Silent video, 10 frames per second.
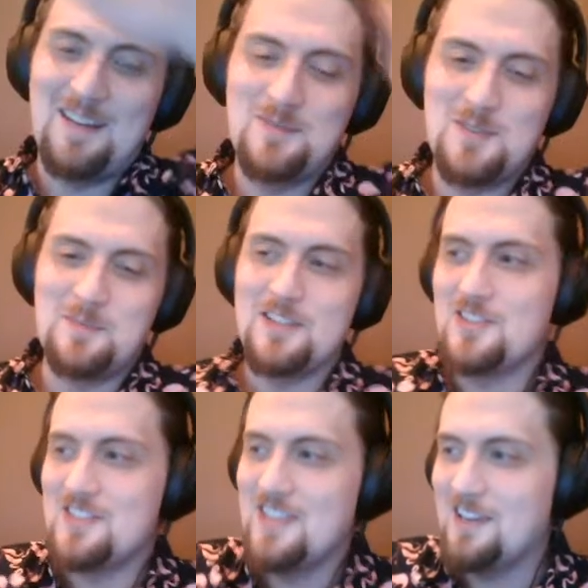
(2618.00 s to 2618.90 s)
Smudge
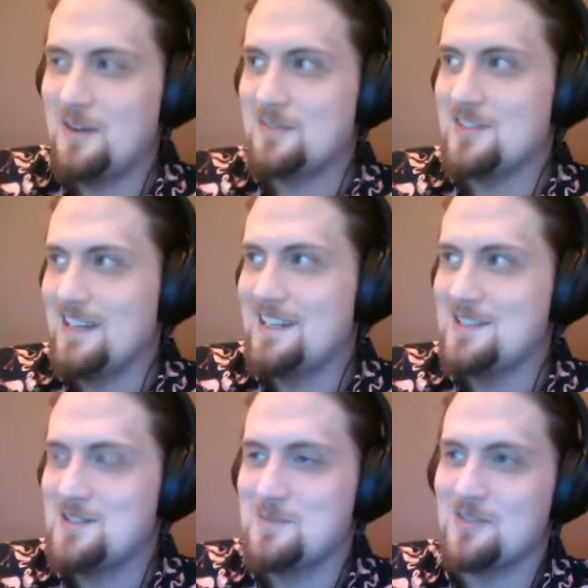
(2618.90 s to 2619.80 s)
is saying you have to like
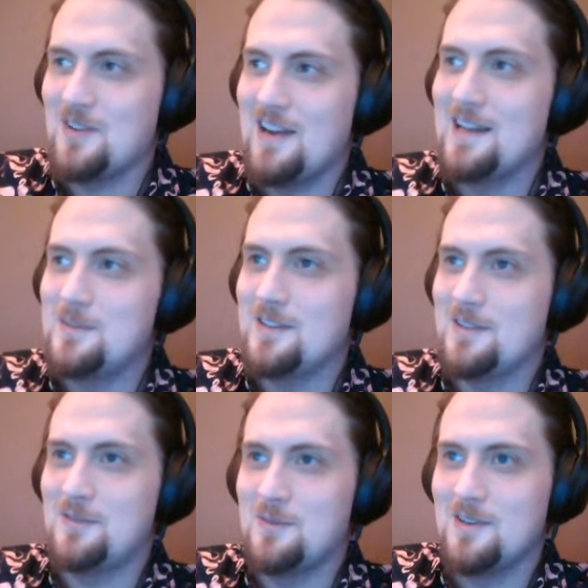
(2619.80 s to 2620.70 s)
and subscribe
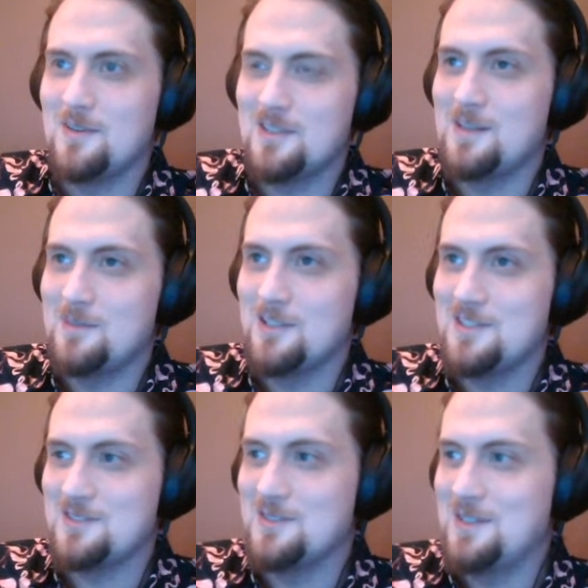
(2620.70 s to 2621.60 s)
if you want him to come on the
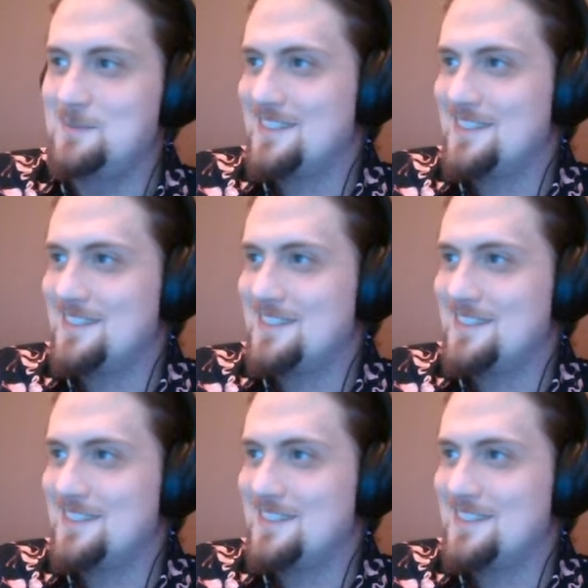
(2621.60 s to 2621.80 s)
stream.